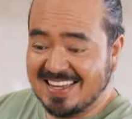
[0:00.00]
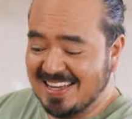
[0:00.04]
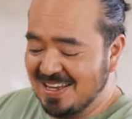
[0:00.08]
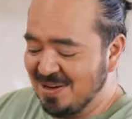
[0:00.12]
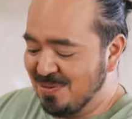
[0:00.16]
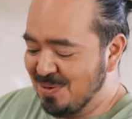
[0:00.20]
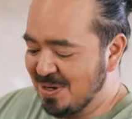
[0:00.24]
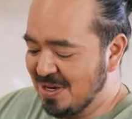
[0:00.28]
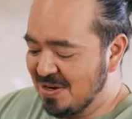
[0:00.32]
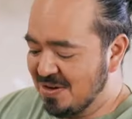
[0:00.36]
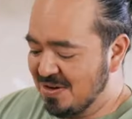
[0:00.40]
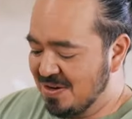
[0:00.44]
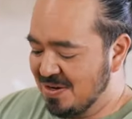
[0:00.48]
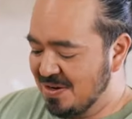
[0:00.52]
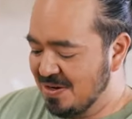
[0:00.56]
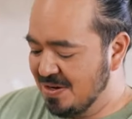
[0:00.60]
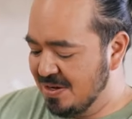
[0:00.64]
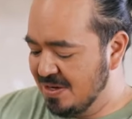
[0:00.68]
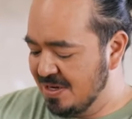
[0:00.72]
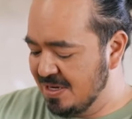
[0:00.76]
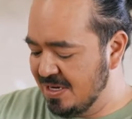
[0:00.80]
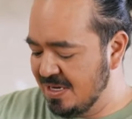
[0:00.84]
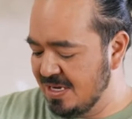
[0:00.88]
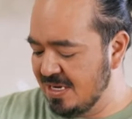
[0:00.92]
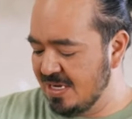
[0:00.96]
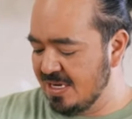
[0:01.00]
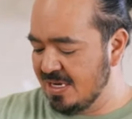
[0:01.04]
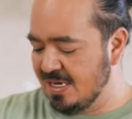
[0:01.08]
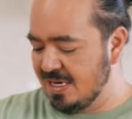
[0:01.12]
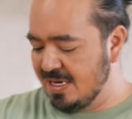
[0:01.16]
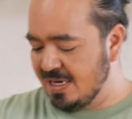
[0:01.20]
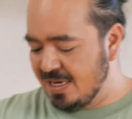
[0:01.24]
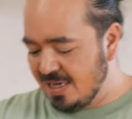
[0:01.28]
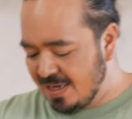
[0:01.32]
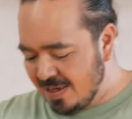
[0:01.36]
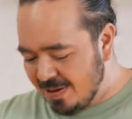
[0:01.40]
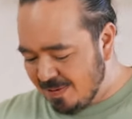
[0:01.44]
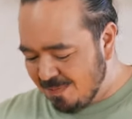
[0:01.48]
here we go.
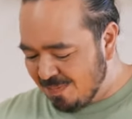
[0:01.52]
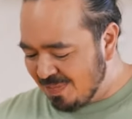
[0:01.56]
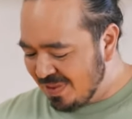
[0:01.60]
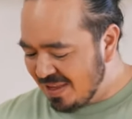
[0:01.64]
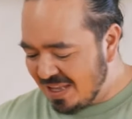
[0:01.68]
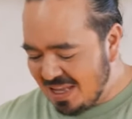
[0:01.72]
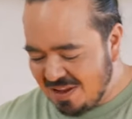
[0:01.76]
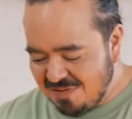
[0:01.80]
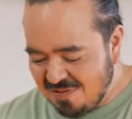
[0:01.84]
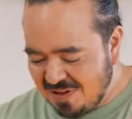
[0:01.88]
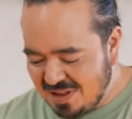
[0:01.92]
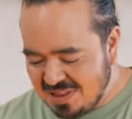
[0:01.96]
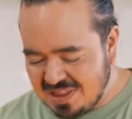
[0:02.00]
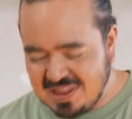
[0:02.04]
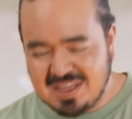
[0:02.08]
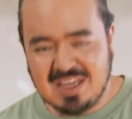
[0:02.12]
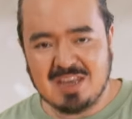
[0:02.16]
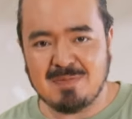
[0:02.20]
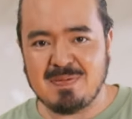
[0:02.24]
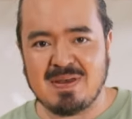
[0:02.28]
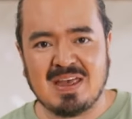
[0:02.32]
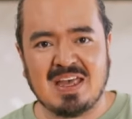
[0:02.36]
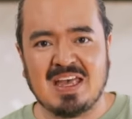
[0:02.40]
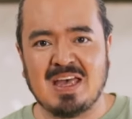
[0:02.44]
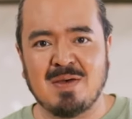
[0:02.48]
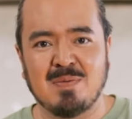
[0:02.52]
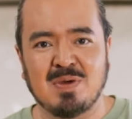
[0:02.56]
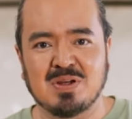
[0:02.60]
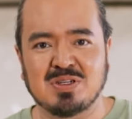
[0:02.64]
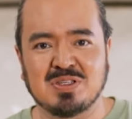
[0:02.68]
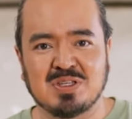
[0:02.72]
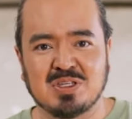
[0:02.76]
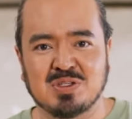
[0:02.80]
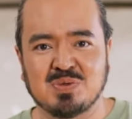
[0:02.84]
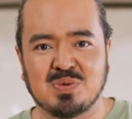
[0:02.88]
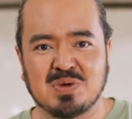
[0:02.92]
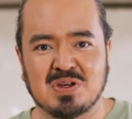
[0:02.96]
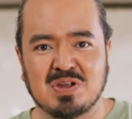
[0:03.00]
If you think about how much
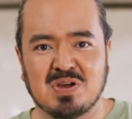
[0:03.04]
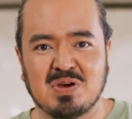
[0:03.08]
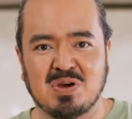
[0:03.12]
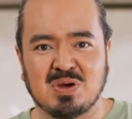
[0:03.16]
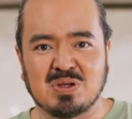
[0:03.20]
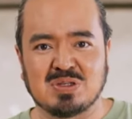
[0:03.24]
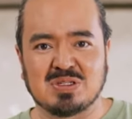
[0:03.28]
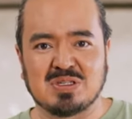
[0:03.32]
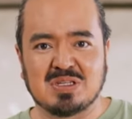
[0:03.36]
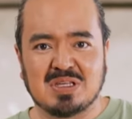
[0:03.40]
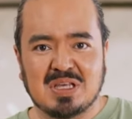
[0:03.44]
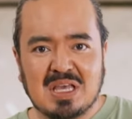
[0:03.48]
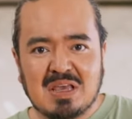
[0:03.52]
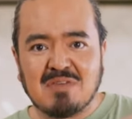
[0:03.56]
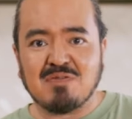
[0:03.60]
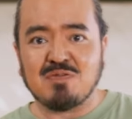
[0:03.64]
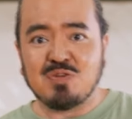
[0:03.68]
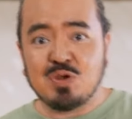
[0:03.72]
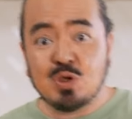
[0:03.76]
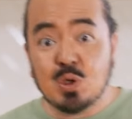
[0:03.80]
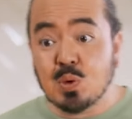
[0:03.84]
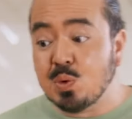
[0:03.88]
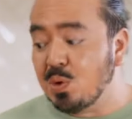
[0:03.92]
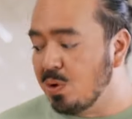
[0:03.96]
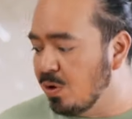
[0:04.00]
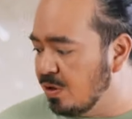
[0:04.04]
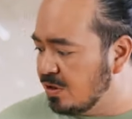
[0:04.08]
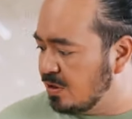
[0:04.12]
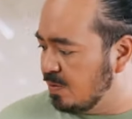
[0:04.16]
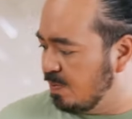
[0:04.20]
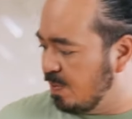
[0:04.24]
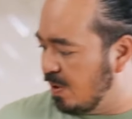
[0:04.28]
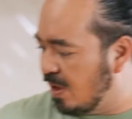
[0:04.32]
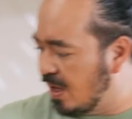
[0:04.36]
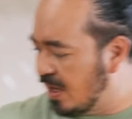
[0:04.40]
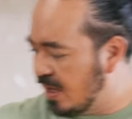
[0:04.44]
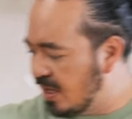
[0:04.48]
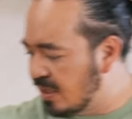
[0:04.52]
this would cost if you were to
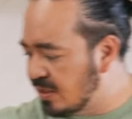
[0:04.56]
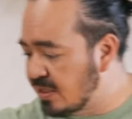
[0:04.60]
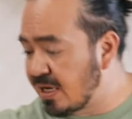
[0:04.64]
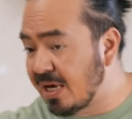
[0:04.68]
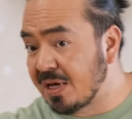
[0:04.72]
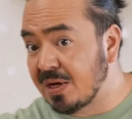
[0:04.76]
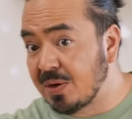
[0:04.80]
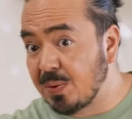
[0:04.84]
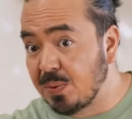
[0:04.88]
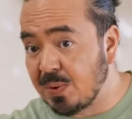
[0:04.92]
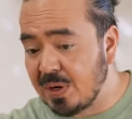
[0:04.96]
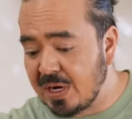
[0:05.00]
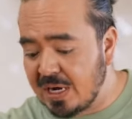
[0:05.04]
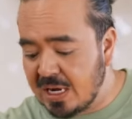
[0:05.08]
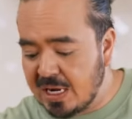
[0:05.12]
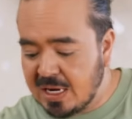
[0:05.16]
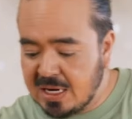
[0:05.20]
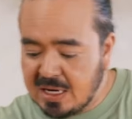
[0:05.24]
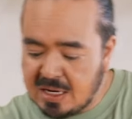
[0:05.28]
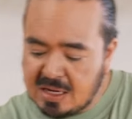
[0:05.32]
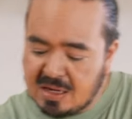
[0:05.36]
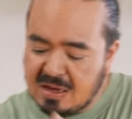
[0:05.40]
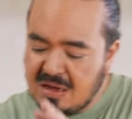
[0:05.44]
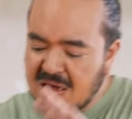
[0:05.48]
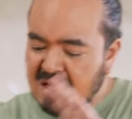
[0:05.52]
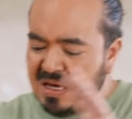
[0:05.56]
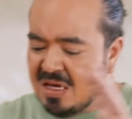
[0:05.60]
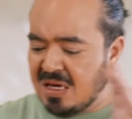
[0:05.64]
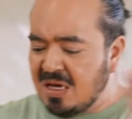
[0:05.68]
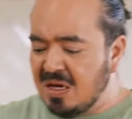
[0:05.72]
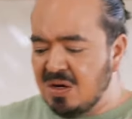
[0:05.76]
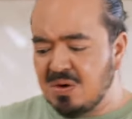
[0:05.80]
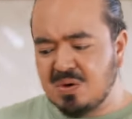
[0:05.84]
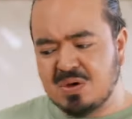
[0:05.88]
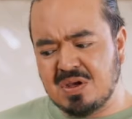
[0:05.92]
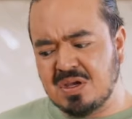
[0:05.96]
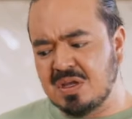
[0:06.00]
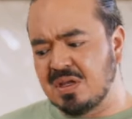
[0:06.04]
buy it takeaway, you're
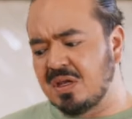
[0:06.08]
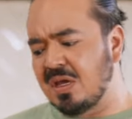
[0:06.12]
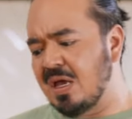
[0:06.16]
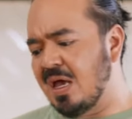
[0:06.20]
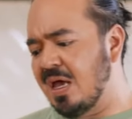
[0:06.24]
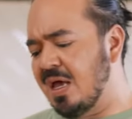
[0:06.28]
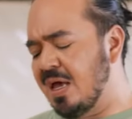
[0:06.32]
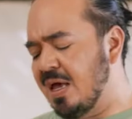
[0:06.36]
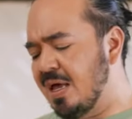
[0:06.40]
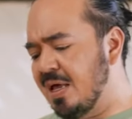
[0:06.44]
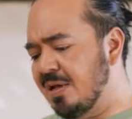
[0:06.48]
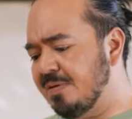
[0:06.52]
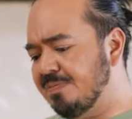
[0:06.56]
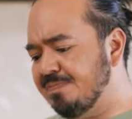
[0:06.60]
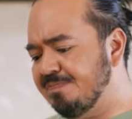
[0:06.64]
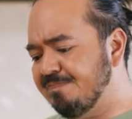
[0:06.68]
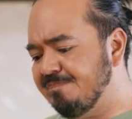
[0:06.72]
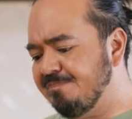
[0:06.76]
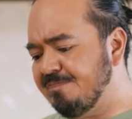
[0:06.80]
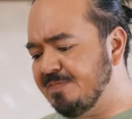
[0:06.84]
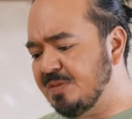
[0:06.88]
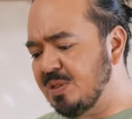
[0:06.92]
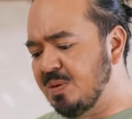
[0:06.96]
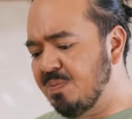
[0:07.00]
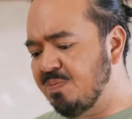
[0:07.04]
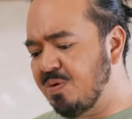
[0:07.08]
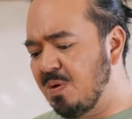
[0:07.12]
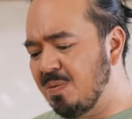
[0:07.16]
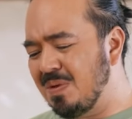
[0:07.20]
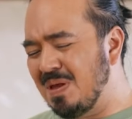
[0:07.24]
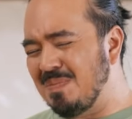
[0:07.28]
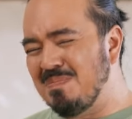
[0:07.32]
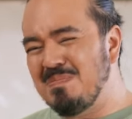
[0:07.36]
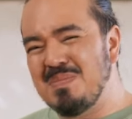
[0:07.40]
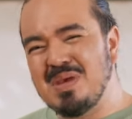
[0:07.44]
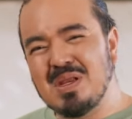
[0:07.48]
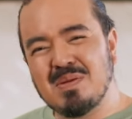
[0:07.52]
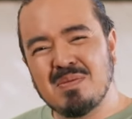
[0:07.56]
looking at probably
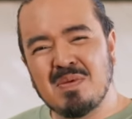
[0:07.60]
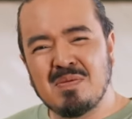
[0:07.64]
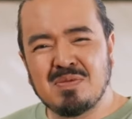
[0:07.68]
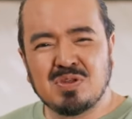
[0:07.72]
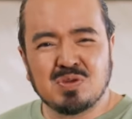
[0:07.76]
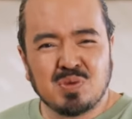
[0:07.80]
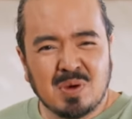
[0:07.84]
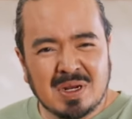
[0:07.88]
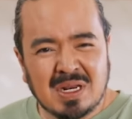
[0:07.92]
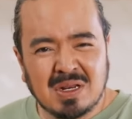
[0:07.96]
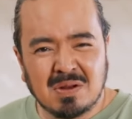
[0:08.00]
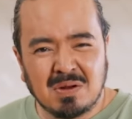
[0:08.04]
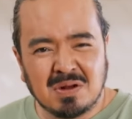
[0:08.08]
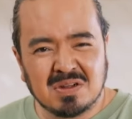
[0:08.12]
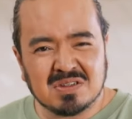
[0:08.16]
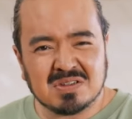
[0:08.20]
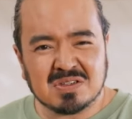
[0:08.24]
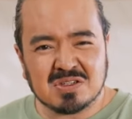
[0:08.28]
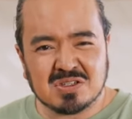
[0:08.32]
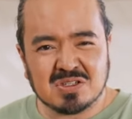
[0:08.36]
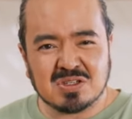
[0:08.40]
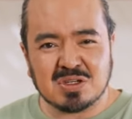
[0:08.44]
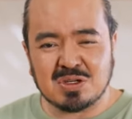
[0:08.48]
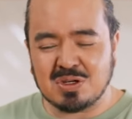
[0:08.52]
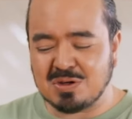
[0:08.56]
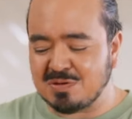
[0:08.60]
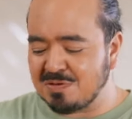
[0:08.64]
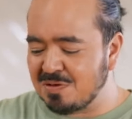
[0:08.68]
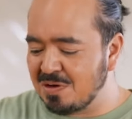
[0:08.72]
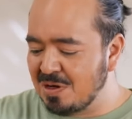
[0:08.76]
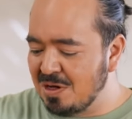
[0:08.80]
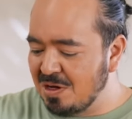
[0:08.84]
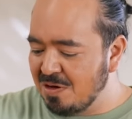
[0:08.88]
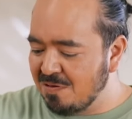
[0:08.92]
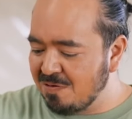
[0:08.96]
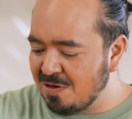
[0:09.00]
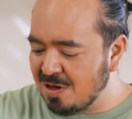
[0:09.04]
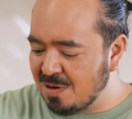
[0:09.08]
minimum $20 a serve
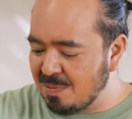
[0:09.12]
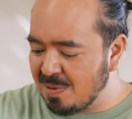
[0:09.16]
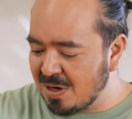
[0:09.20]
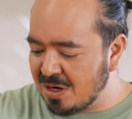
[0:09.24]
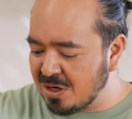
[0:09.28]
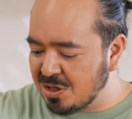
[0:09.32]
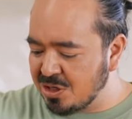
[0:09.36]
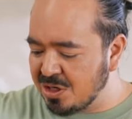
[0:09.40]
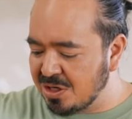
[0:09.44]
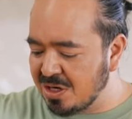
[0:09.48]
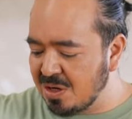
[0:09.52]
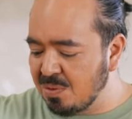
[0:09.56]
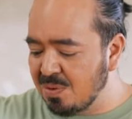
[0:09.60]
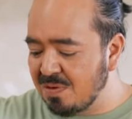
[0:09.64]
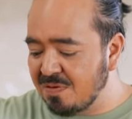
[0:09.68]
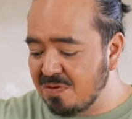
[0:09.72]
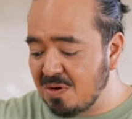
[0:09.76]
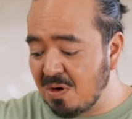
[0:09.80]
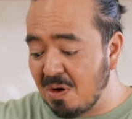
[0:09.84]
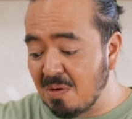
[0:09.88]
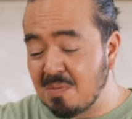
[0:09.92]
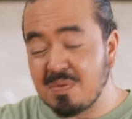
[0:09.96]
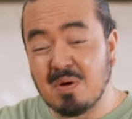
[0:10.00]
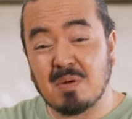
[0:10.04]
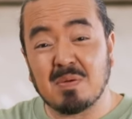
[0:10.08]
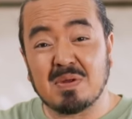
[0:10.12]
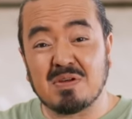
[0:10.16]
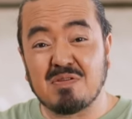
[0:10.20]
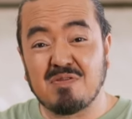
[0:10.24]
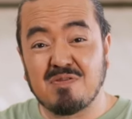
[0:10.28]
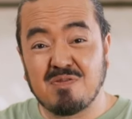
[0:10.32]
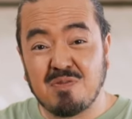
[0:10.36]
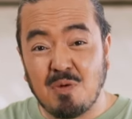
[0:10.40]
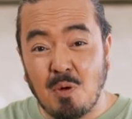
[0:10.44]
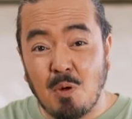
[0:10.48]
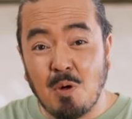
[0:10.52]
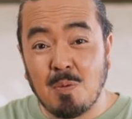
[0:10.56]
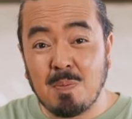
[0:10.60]
for your butter chicken. We've got probably
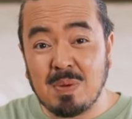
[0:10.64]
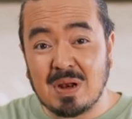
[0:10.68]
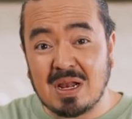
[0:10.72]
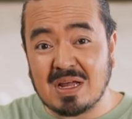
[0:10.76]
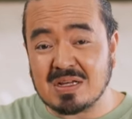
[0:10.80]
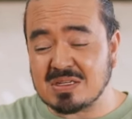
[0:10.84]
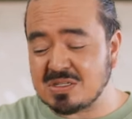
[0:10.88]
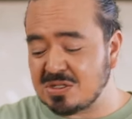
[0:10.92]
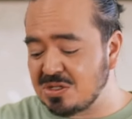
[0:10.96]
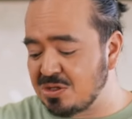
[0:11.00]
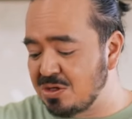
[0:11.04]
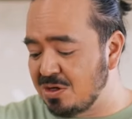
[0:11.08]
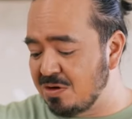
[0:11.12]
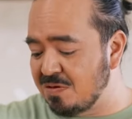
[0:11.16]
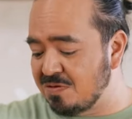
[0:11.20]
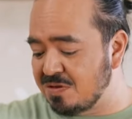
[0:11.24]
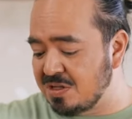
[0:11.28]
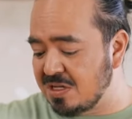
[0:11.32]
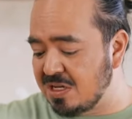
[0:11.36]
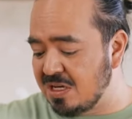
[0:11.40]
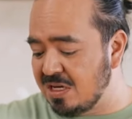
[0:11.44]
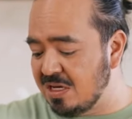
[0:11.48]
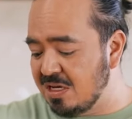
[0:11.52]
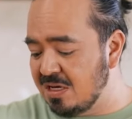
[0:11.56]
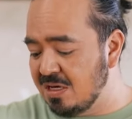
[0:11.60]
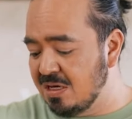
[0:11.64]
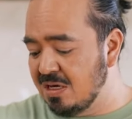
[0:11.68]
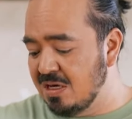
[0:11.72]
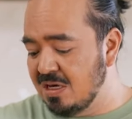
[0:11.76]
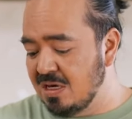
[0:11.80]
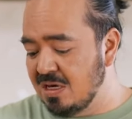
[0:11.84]
4+ serves here,